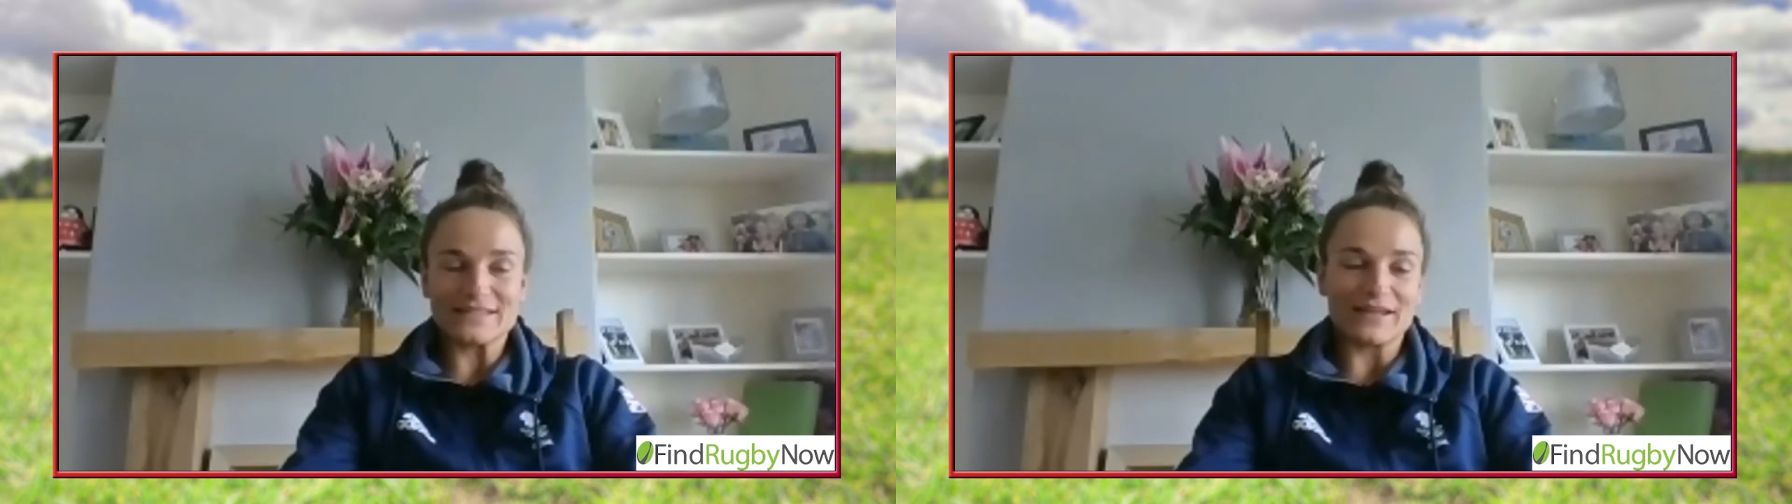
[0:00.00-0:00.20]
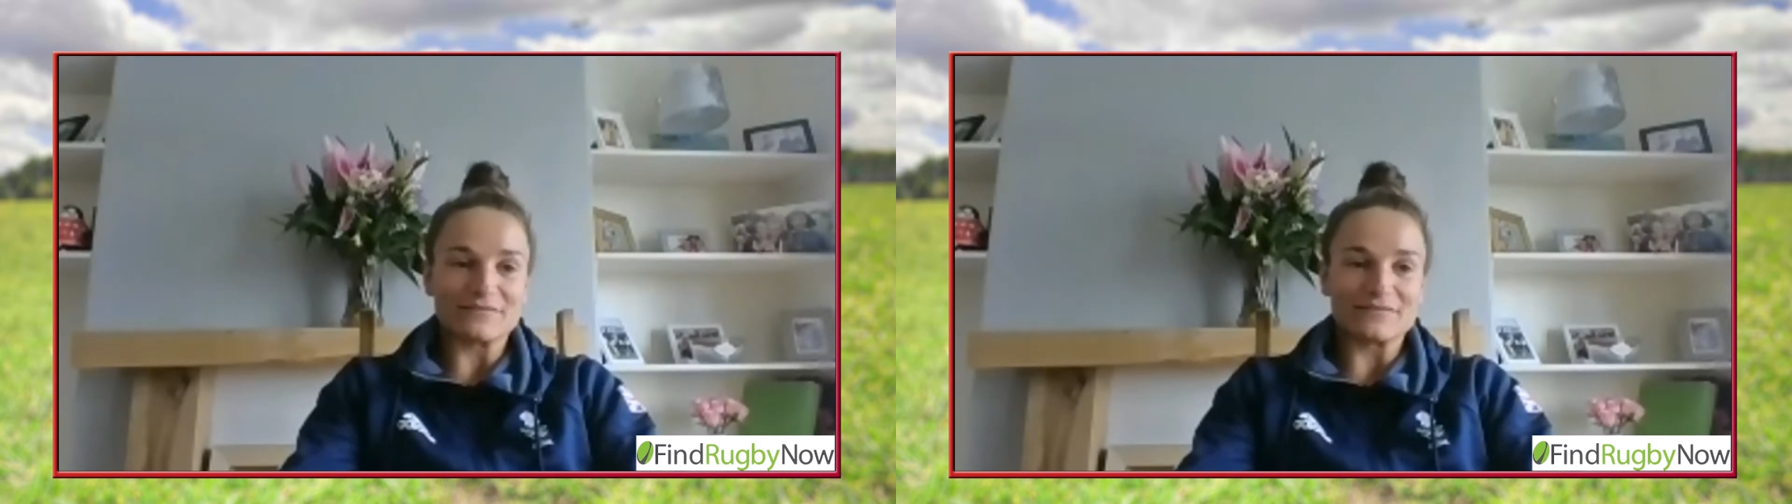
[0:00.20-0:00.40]

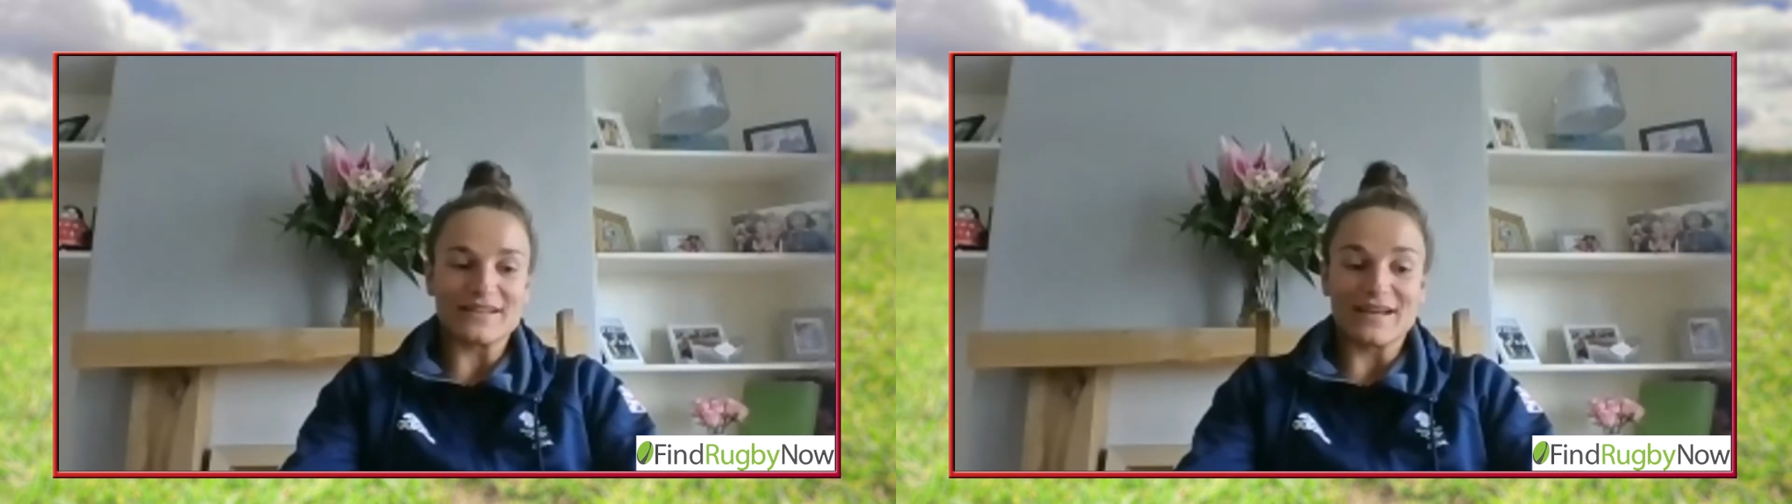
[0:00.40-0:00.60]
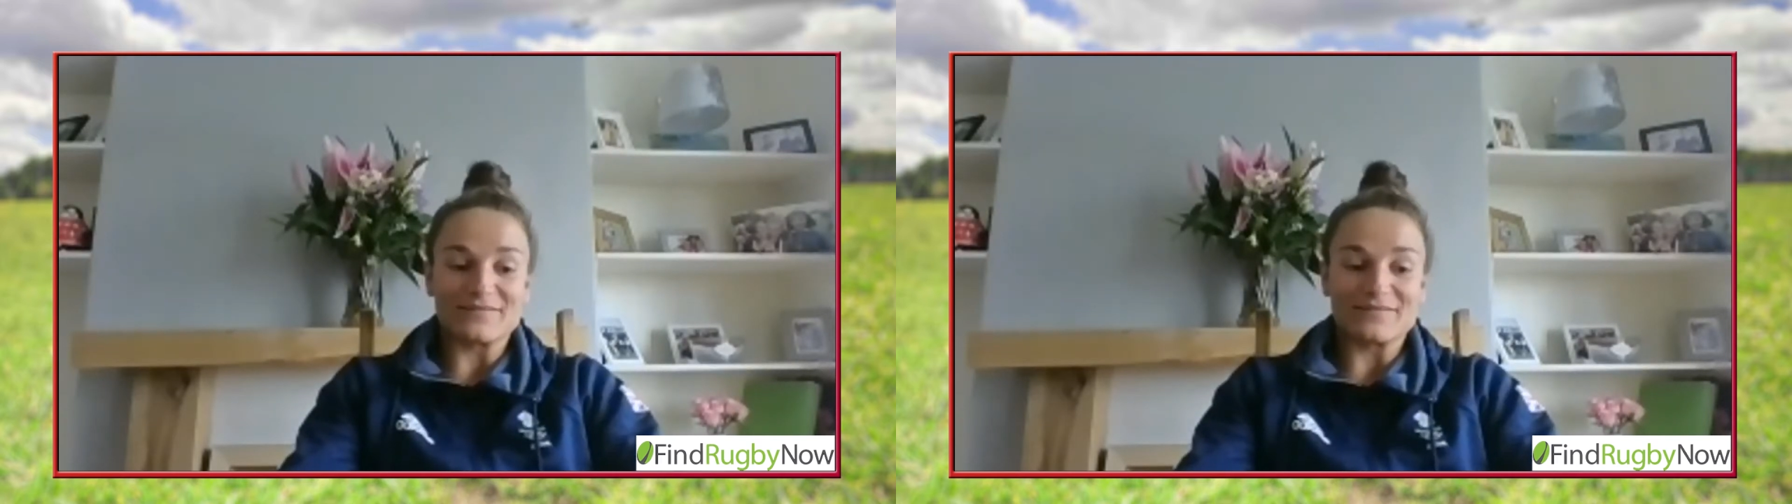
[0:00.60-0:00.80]
I was
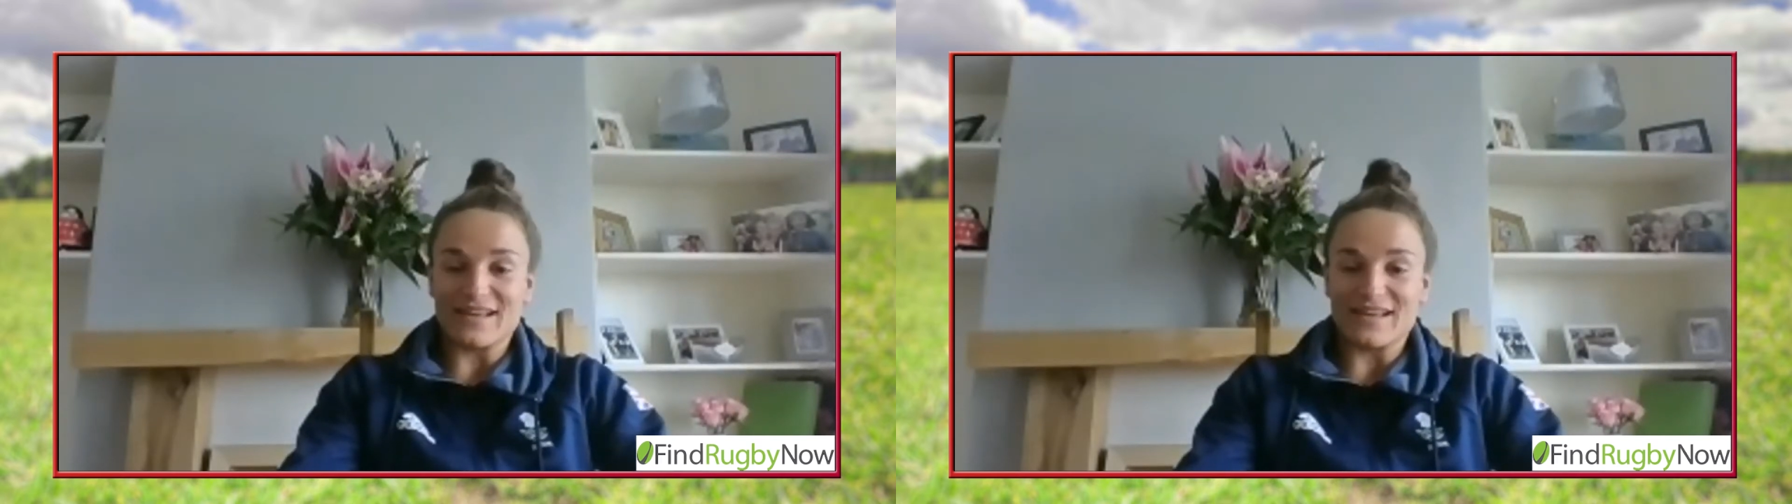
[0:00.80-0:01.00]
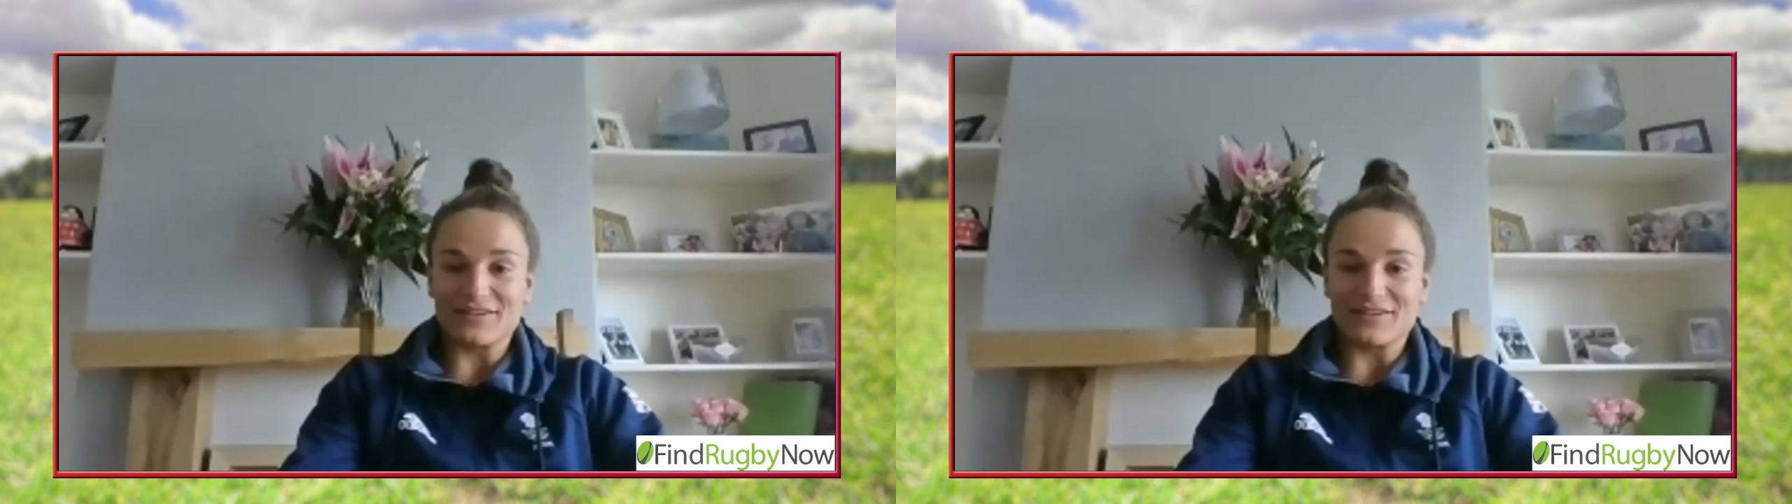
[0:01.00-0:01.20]

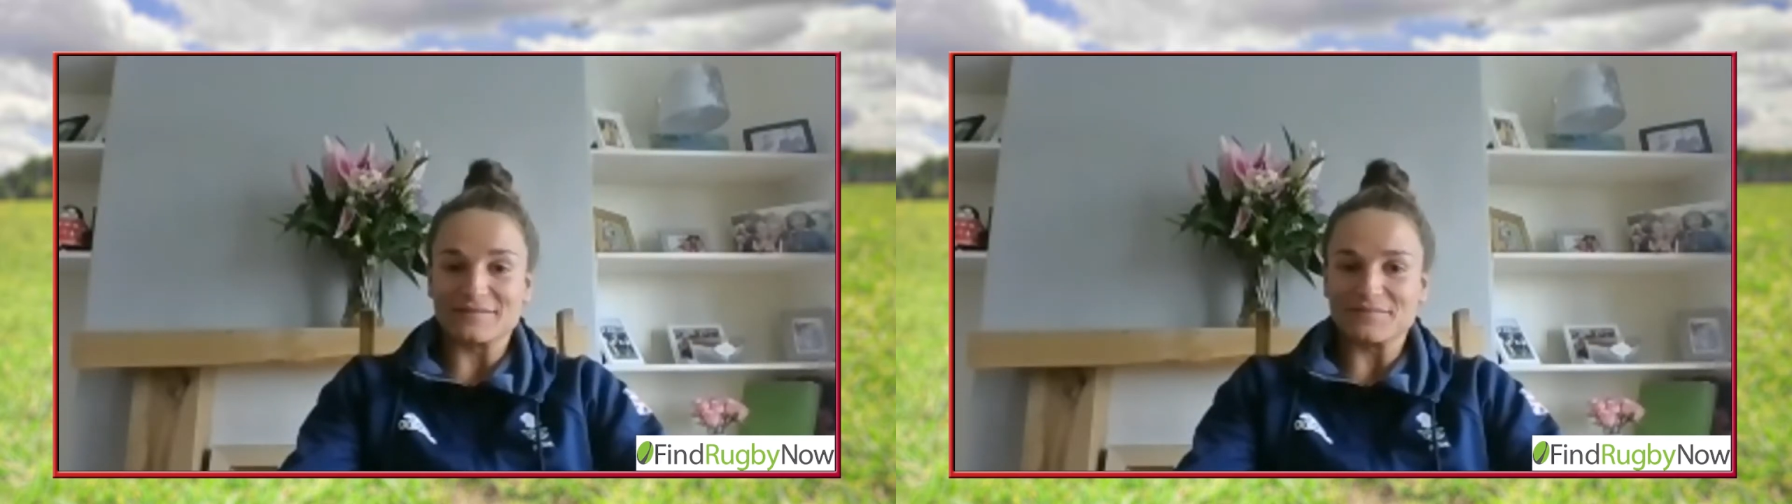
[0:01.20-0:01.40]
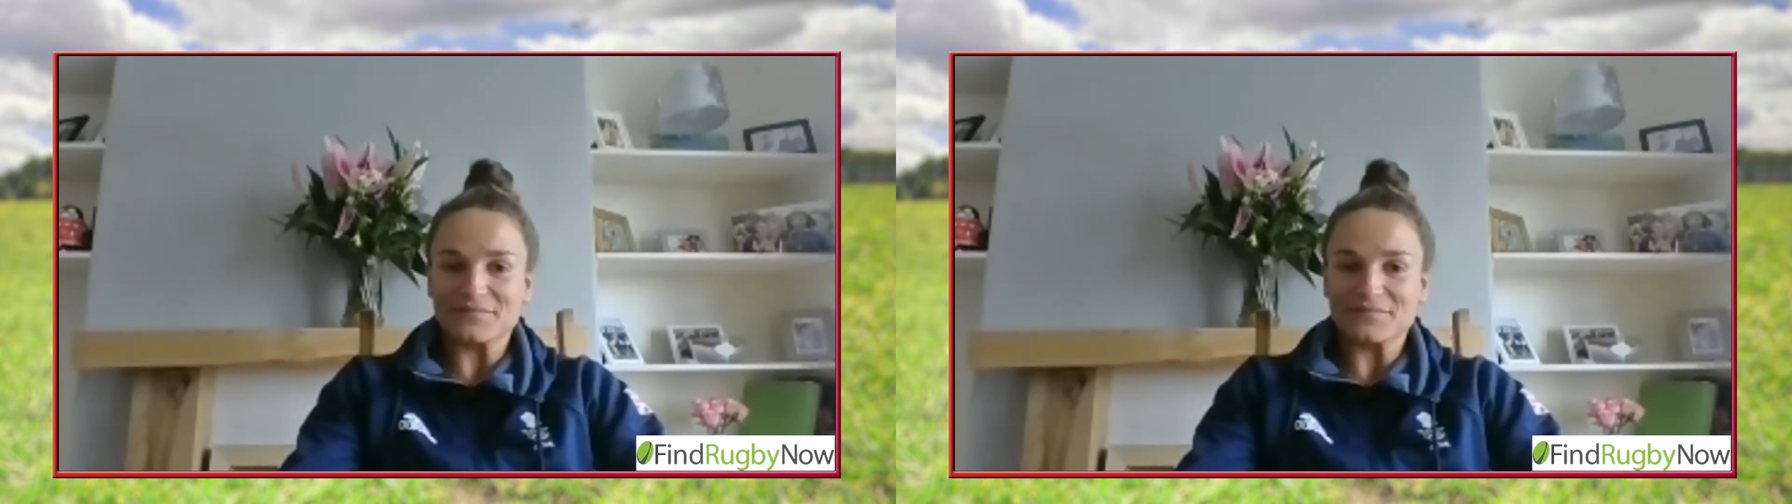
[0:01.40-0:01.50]
7.